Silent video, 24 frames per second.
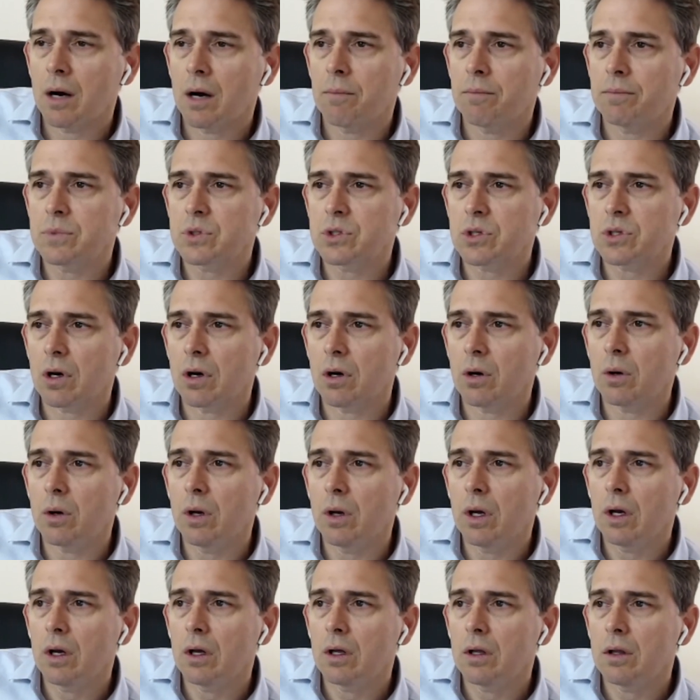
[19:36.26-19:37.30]
So
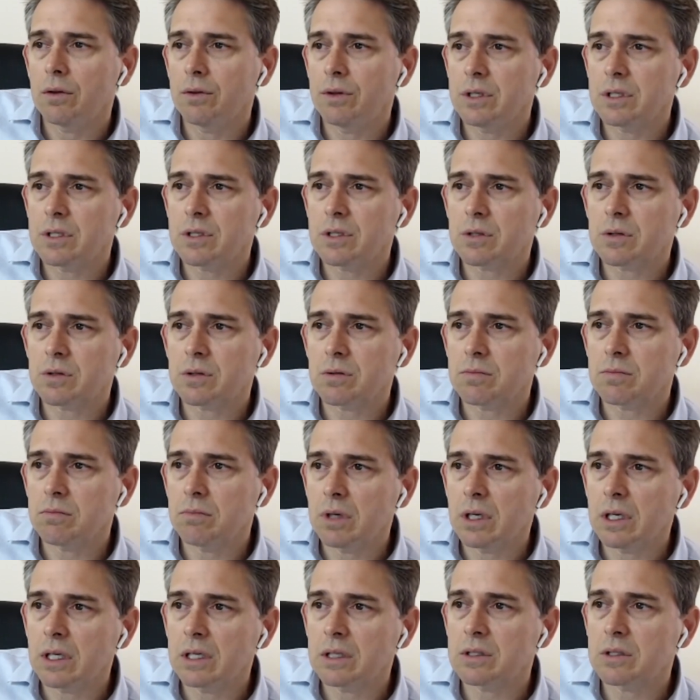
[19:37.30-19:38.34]
this
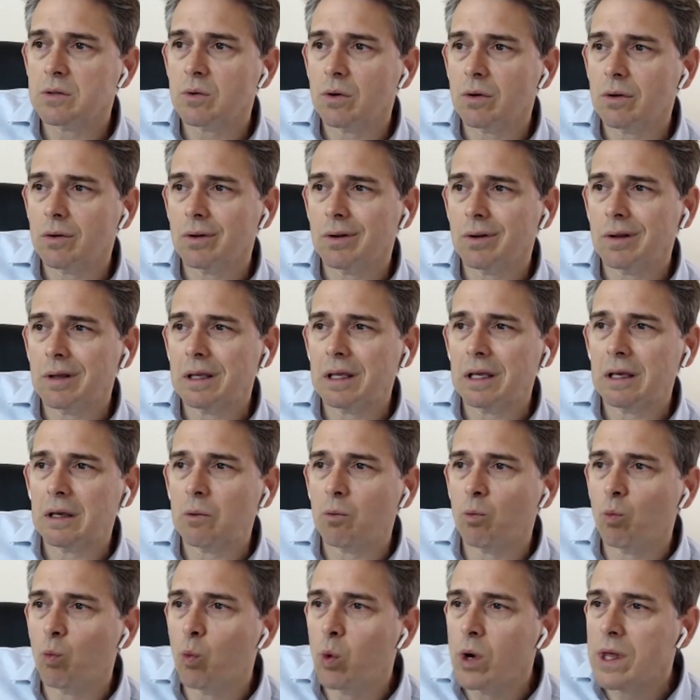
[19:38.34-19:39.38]
means
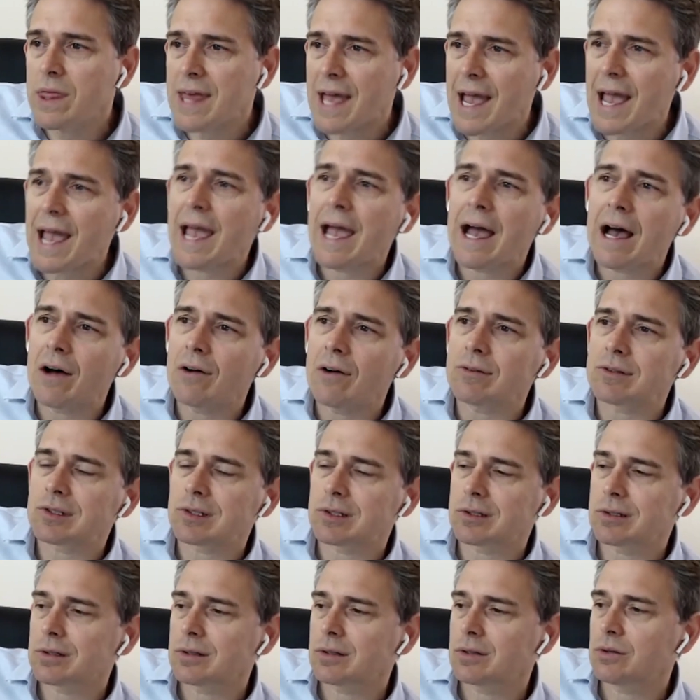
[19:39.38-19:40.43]
without
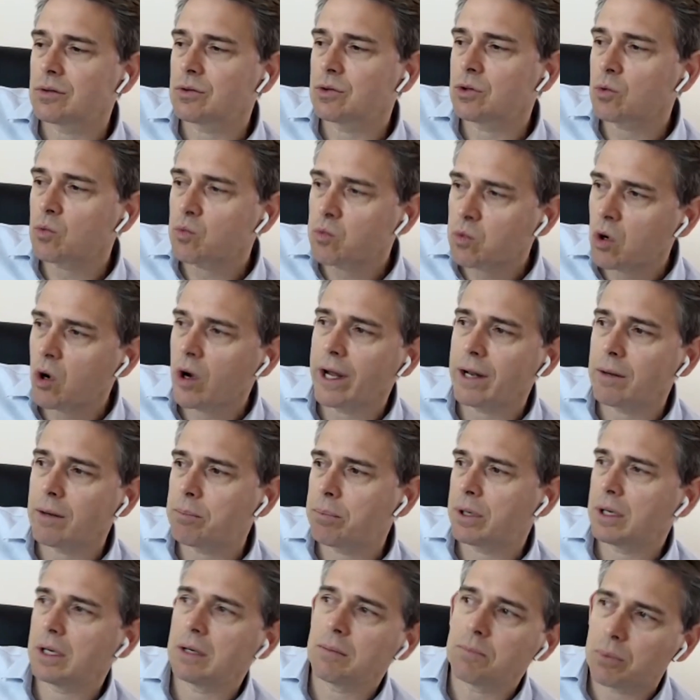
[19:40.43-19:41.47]
the right
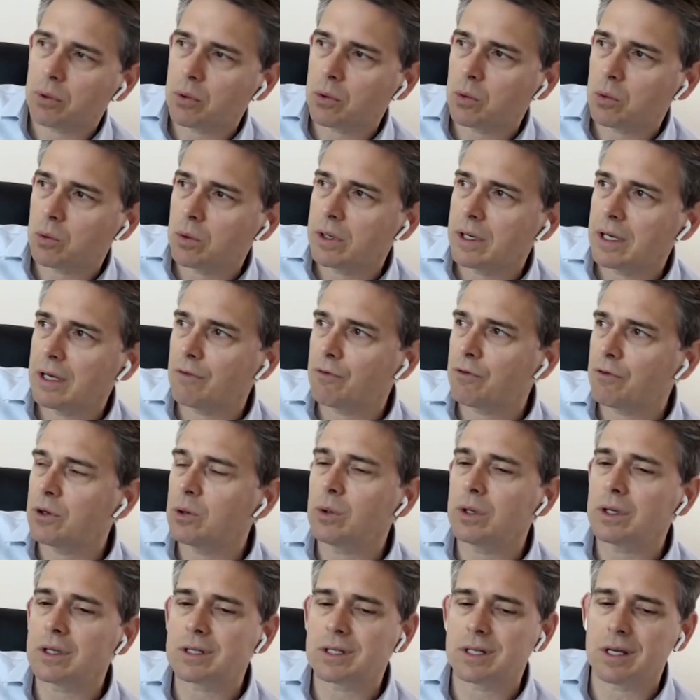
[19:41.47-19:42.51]
people, if
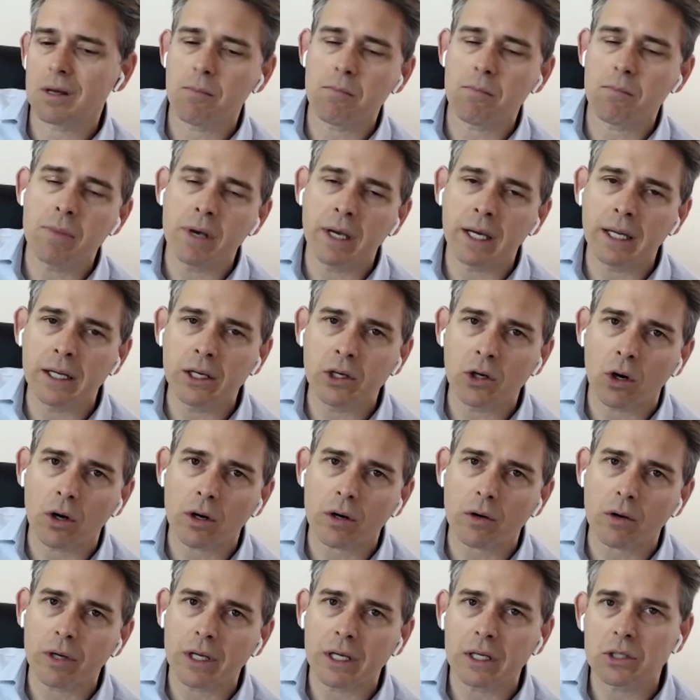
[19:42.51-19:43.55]
you accept
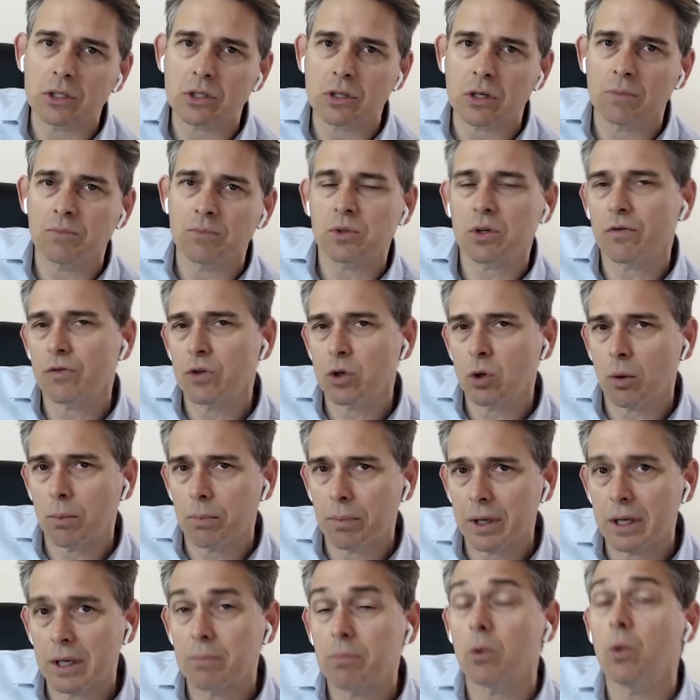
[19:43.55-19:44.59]
mediocrity in terms of your
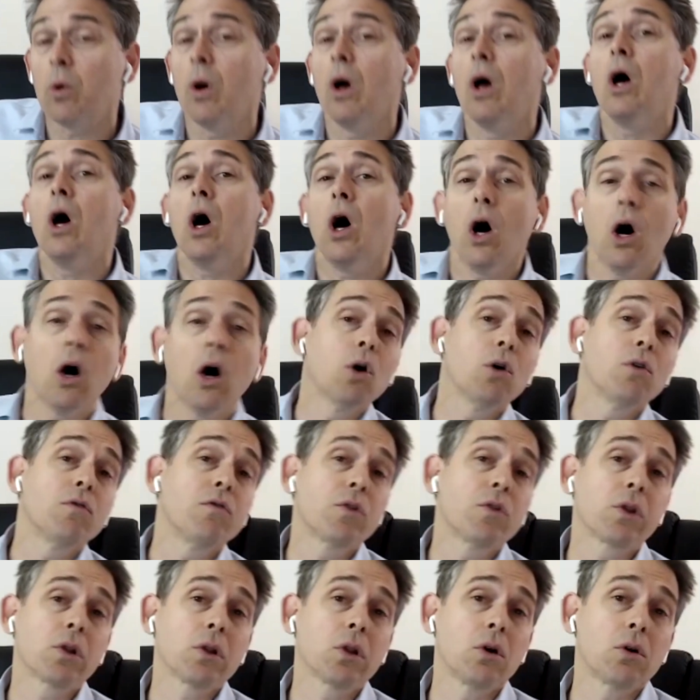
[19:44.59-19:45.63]
people over
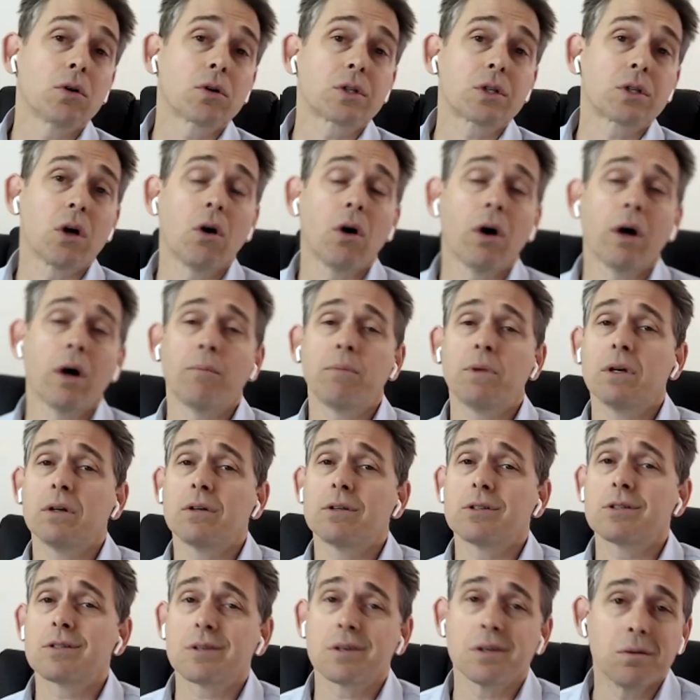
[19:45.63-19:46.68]
the long time, you're
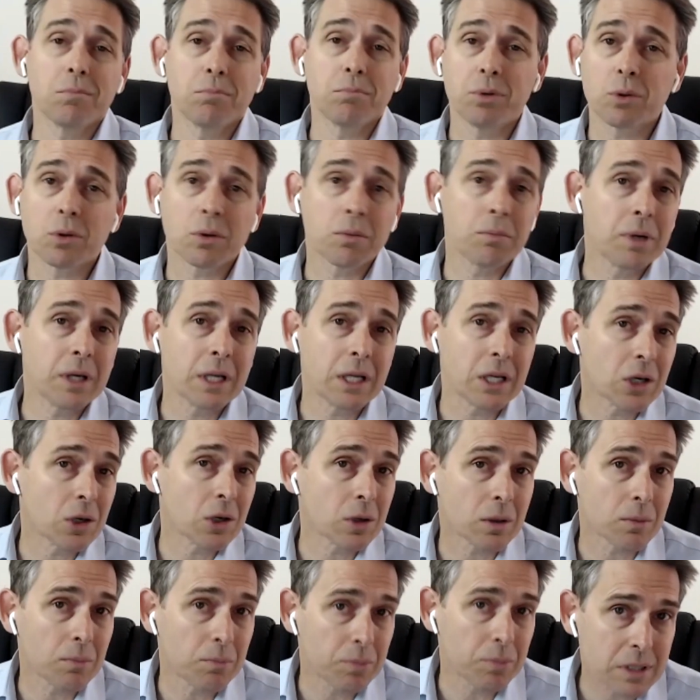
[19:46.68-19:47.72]
just going to build a
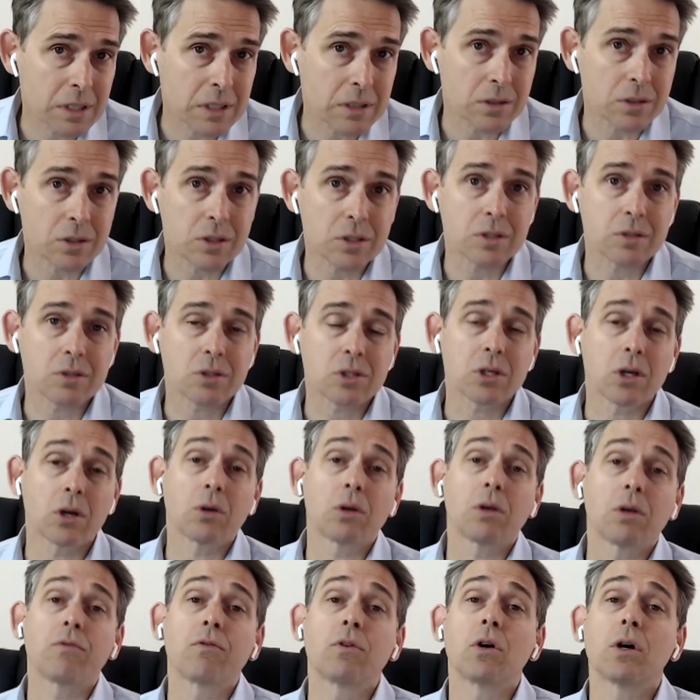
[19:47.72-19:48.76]
mediocre business. So
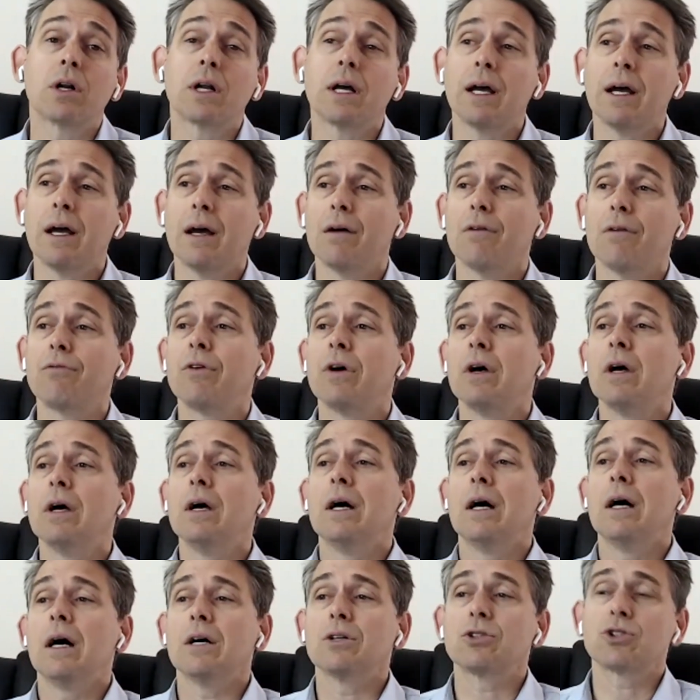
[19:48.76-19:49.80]
you've got to have
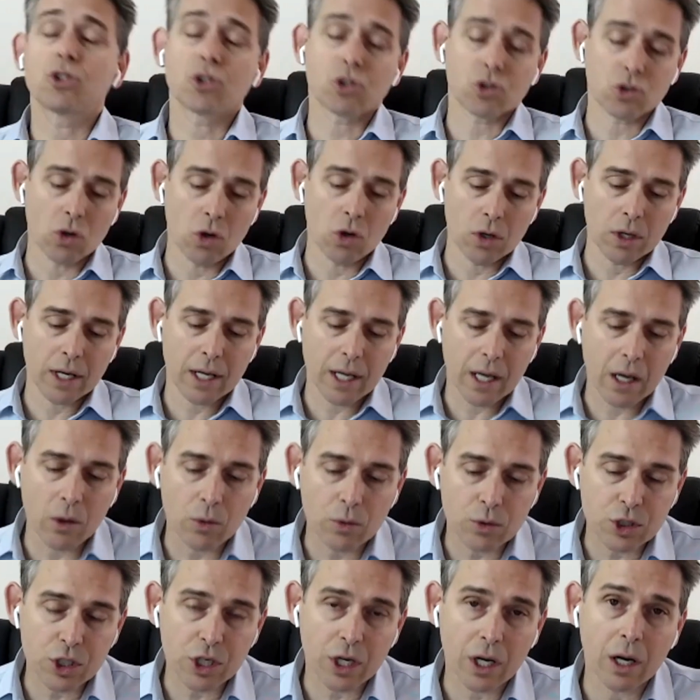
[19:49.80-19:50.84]
a strong
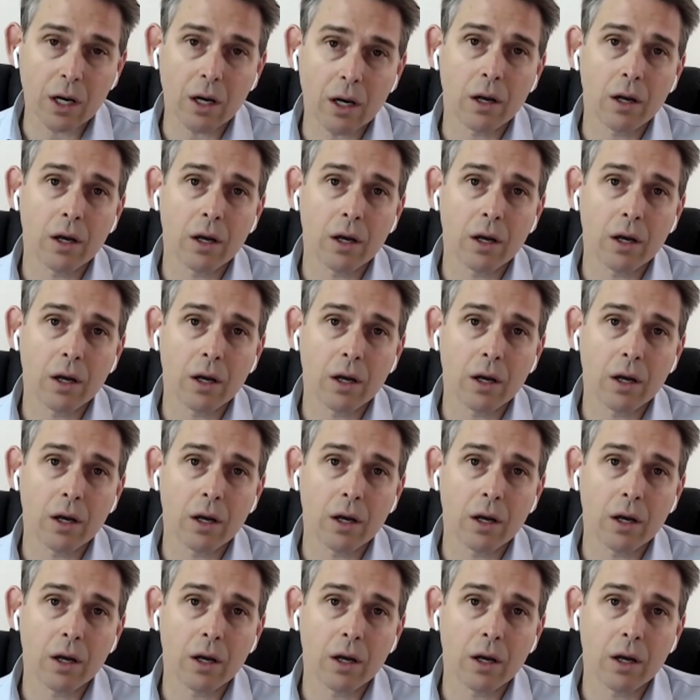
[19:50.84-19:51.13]
culture